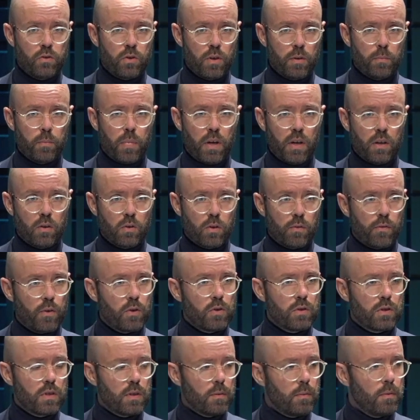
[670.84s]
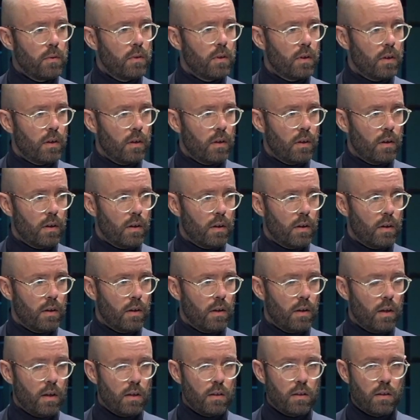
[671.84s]
and biodiversity
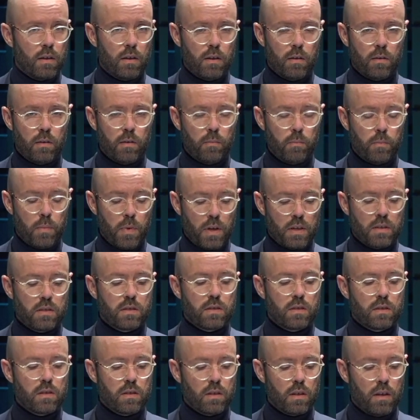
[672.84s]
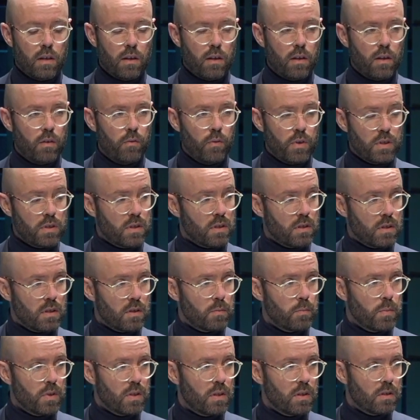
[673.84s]
based risk
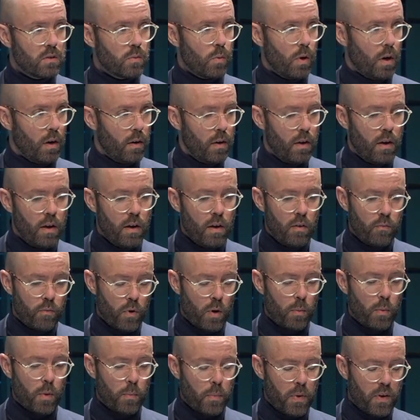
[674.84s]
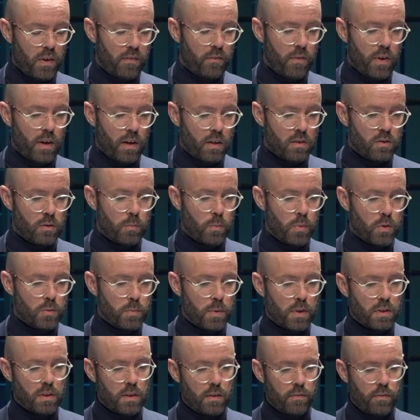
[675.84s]
assessment as well from a financial
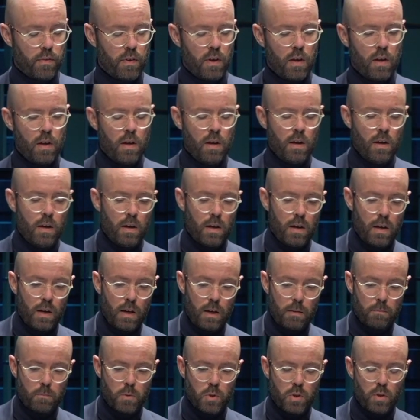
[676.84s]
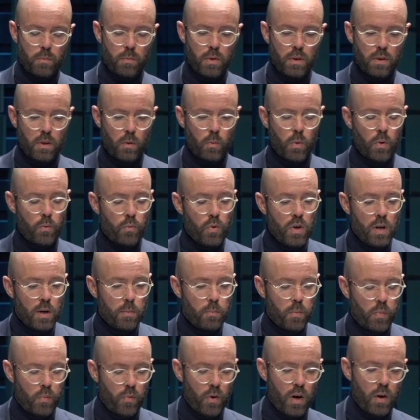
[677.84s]
perspective. Something that we're really
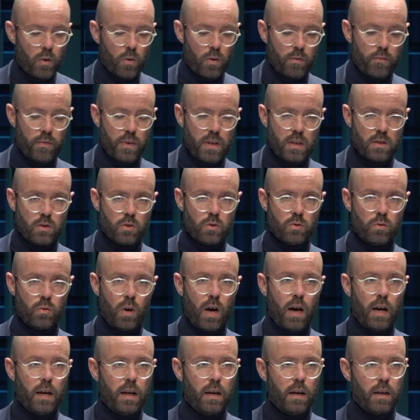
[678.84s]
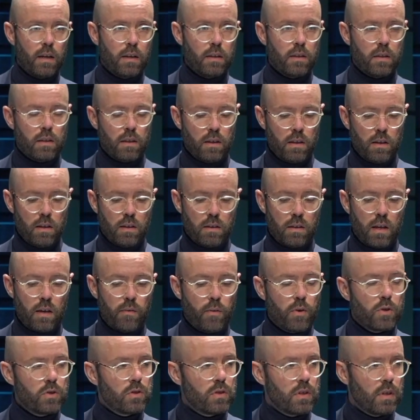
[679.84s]
proud of is to highlight the
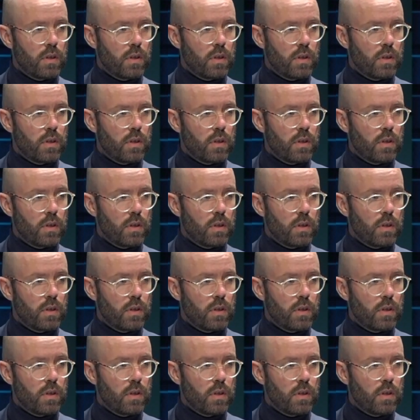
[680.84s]
diversity and